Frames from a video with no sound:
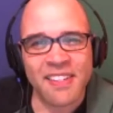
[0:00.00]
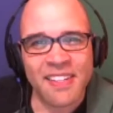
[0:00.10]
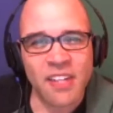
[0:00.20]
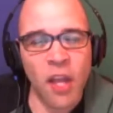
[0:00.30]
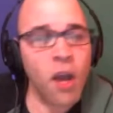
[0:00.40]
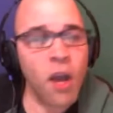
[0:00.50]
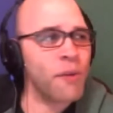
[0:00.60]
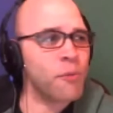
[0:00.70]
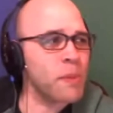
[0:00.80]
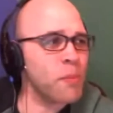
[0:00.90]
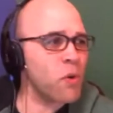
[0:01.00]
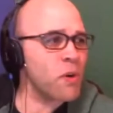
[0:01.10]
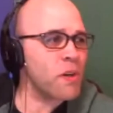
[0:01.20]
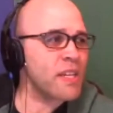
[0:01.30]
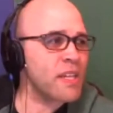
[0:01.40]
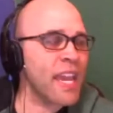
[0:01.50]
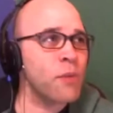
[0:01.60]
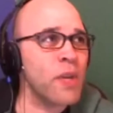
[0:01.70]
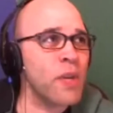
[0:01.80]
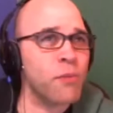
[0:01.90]
No, it would be more, can
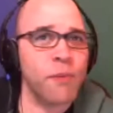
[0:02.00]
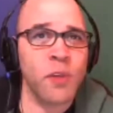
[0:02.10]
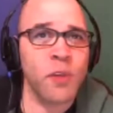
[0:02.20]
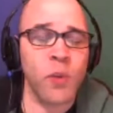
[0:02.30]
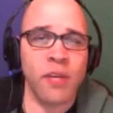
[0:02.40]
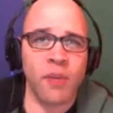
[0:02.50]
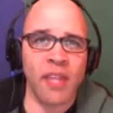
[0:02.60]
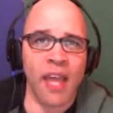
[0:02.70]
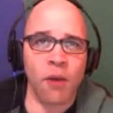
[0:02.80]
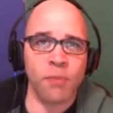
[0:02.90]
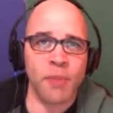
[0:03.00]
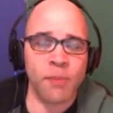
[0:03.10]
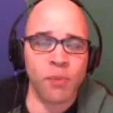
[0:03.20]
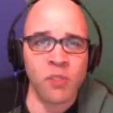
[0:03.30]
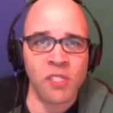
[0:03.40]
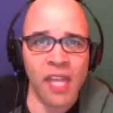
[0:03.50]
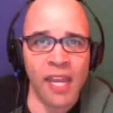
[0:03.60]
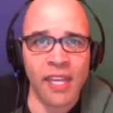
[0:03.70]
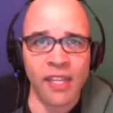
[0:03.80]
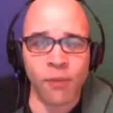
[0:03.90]
we review it without people
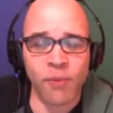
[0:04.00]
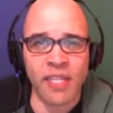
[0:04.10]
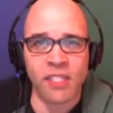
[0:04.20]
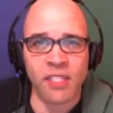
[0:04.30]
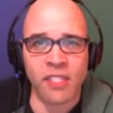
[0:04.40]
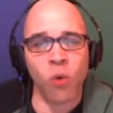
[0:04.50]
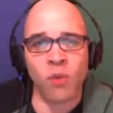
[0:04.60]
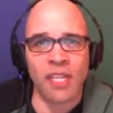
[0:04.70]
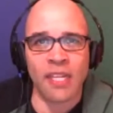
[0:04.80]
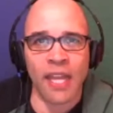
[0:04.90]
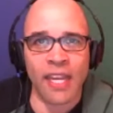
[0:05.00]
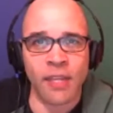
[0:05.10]
saying that we only like it